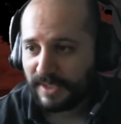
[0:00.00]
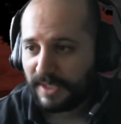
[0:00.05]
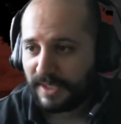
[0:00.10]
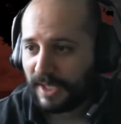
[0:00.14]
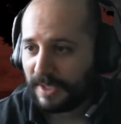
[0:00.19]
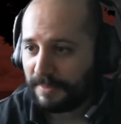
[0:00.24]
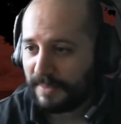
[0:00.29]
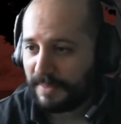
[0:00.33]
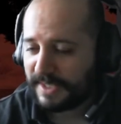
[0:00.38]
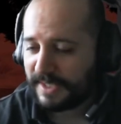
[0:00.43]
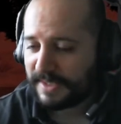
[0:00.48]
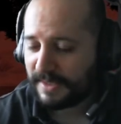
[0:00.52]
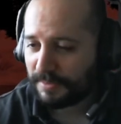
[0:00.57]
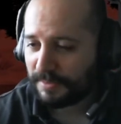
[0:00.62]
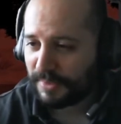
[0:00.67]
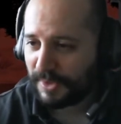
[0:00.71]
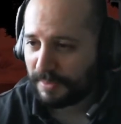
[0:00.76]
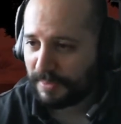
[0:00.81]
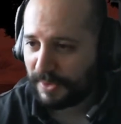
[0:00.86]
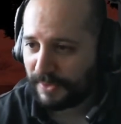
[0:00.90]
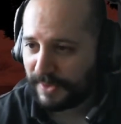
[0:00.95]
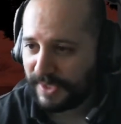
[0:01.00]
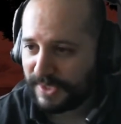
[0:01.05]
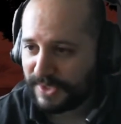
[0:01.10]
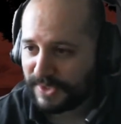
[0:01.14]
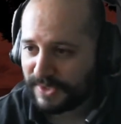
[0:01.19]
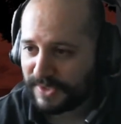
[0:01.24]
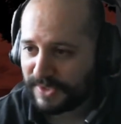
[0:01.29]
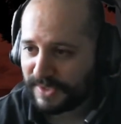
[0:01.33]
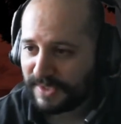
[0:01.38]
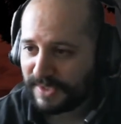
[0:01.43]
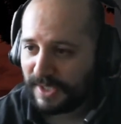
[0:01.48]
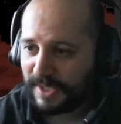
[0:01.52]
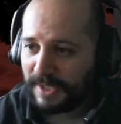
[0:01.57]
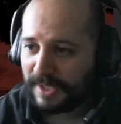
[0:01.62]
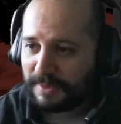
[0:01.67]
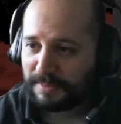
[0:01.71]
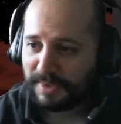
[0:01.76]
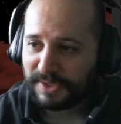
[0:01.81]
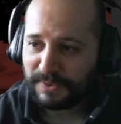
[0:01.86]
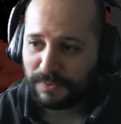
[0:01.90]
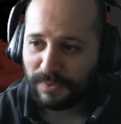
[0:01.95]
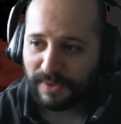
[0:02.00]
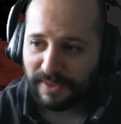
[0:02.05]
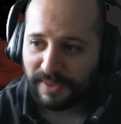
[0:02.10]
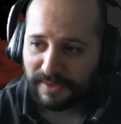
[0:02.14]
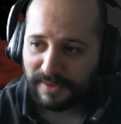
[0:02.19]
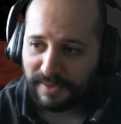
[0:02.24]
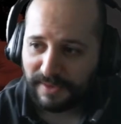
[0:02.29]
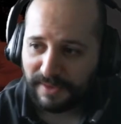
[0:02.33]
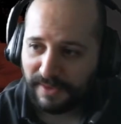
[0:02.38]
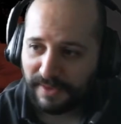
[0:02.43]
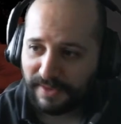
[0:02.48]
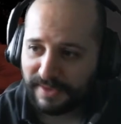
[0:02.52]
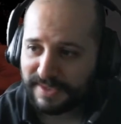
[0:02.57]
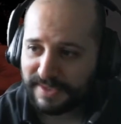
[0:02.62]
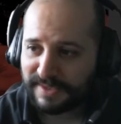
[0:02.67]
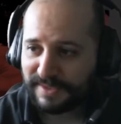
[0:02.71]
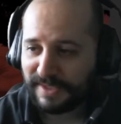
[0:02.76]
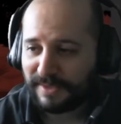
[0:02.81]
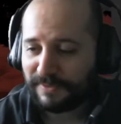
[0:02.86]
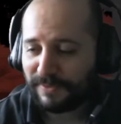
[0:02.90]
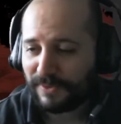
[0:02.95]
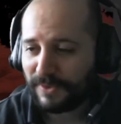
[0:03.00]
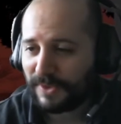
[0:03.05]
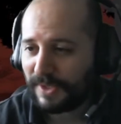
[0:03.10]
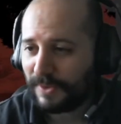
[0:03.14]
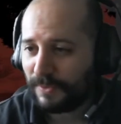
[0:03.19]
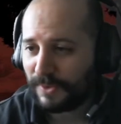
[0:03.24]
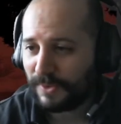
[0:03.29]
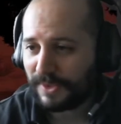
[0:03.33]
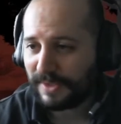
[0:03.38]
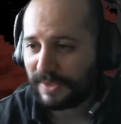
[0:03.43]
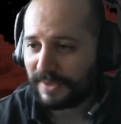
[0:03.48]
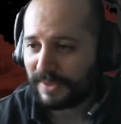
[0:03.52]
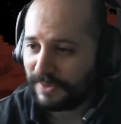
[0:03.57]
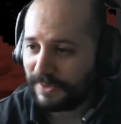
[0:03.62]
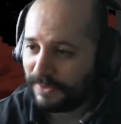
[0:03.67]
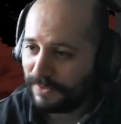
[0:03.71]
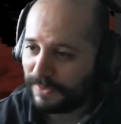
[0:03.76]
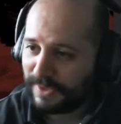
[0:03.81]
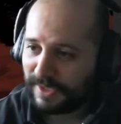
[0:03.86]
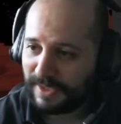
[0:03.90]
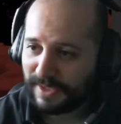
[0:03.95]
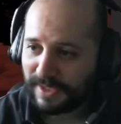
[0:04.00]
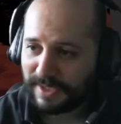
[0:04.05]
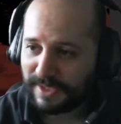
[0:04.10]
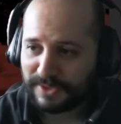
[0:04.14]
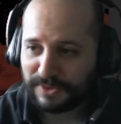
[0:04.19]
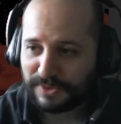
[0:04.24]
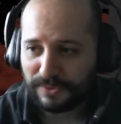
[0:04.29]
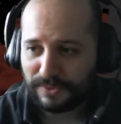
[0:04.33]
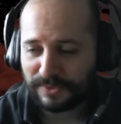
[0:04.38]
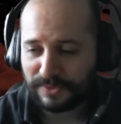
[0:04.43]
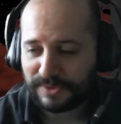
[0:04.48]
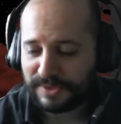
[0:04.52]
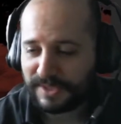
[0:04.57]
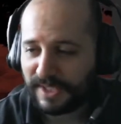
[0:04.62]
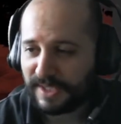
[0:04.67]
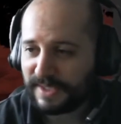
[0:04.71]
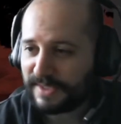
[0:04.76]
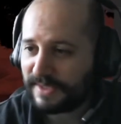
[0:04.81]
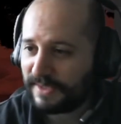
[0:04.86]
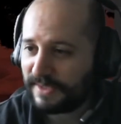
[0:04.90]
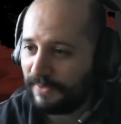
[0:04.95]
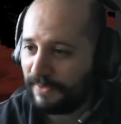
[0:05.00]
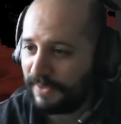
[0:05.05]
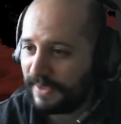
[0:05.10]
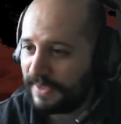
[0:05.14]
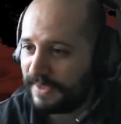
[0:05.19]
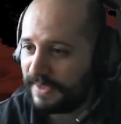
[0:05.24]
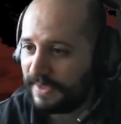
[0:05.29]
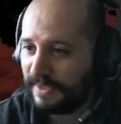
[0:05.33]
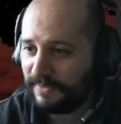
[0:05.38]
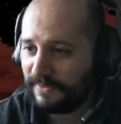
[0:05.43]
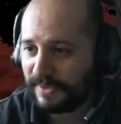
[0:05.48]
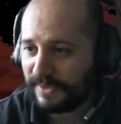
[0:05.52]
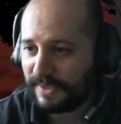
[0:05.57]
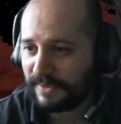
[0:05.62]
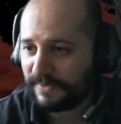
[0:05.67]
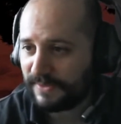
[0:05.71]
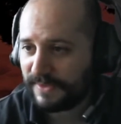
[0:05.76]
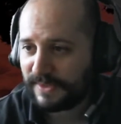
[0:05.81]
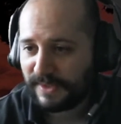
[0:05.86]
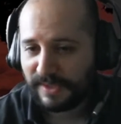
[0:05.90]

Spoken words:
I made some preparations, but within this devlog I would really like to test if this even gives